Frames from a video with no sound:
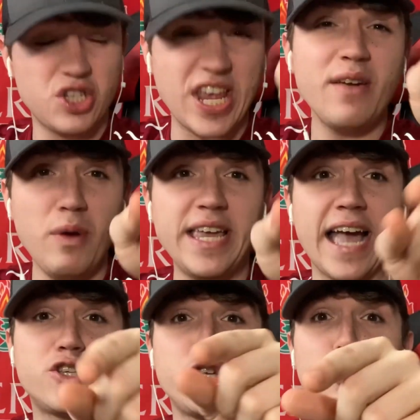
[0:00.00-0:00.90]
say we
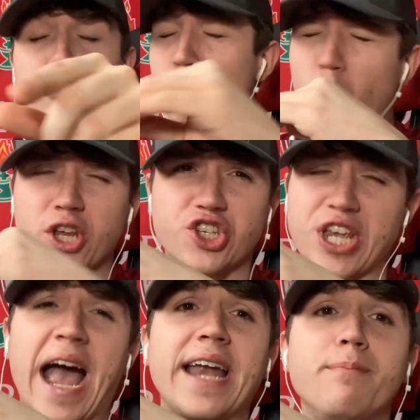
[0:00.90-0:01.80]
get Jude. What a
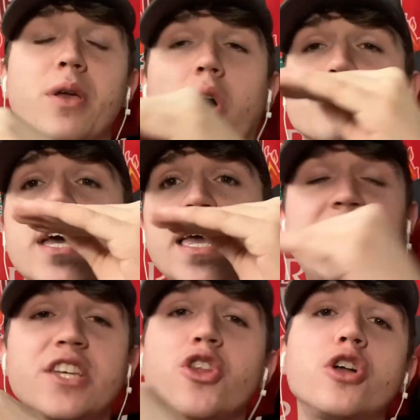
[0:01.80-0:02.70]
signing because
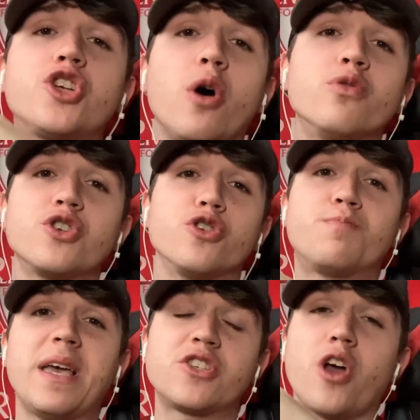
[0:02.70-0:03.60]
he's not chosen us
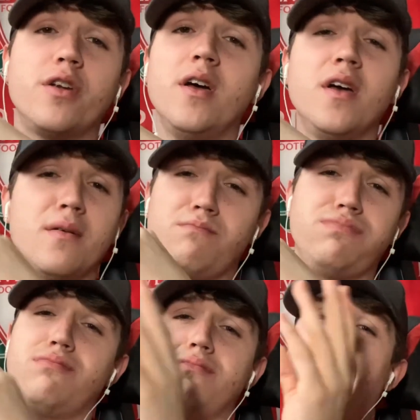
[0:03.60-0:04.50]
based on
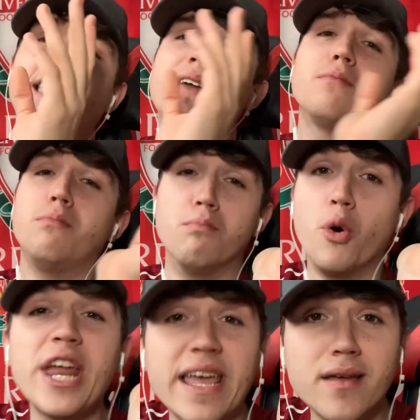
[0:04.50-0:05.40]
like
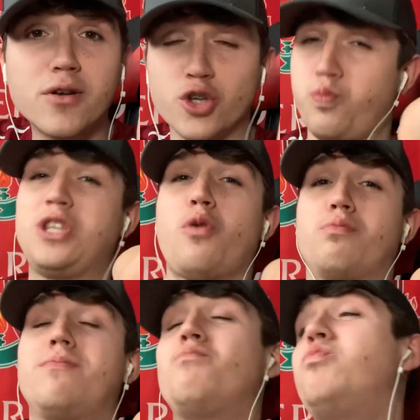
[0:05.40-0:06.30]
money because we don't
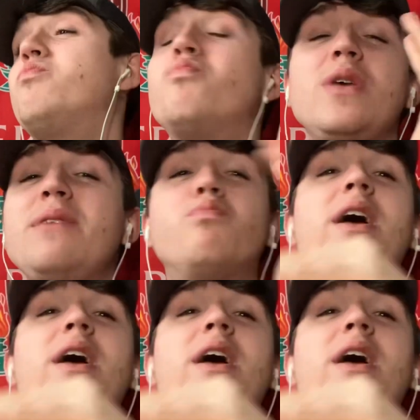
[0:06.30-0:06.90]
we